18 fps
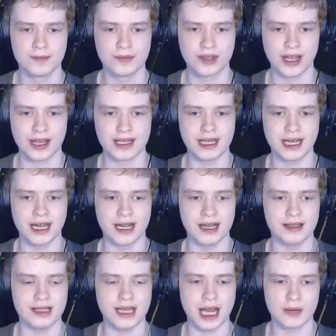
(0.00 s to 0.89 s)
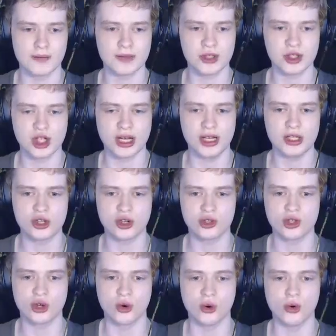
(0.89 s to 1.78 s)
Like, yeah, you have to change your
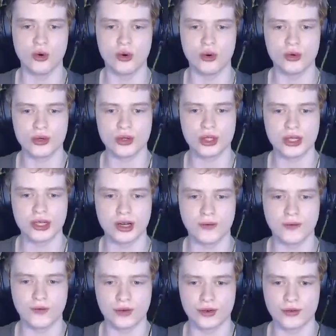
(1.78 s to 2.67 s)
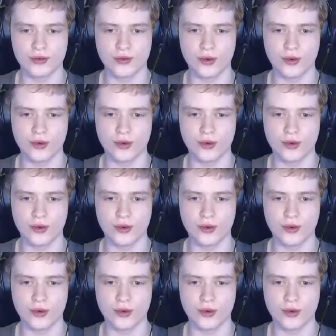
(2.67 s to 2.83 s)
tools, you know, for,